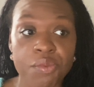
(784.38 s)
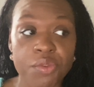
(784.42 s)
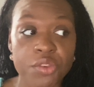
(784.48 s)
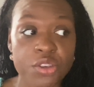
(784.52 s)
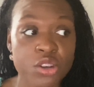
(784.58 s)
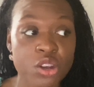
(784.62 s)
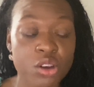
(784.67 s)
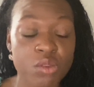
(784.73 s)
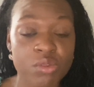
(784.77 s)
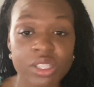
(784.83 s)
you
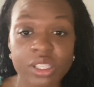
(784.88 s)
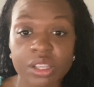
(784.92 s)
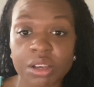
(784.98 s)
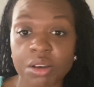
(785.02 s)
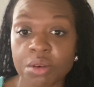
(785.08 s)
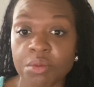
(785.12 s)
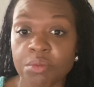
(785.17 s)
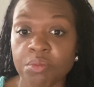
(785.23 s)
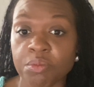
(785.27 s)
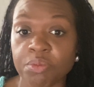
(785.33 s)
know,
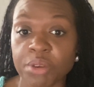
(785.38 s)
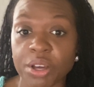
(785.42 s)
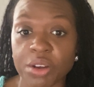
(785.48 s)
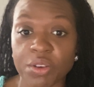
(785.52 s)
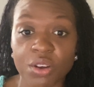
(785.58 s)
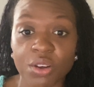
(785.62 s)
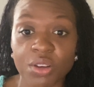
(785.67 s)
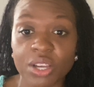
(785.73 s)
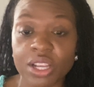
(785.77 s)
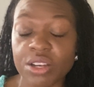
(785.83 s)
some
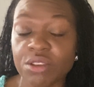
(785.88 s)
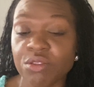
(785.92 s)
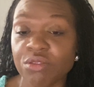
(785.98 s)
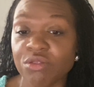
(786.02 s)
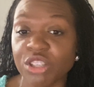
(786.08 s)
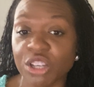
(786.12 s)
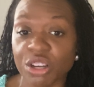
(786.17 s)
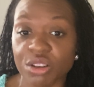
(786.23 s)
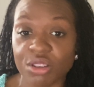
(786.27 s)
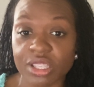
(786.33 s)
borough in New
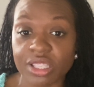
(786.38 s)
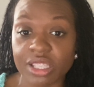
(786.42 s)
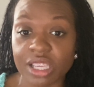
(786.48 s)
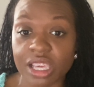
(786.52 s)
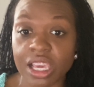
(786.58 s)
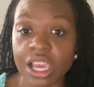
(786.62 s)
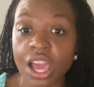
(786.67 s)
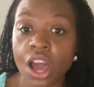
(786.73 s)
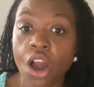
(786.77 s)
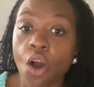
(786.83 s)

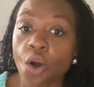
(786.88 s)
Jersey,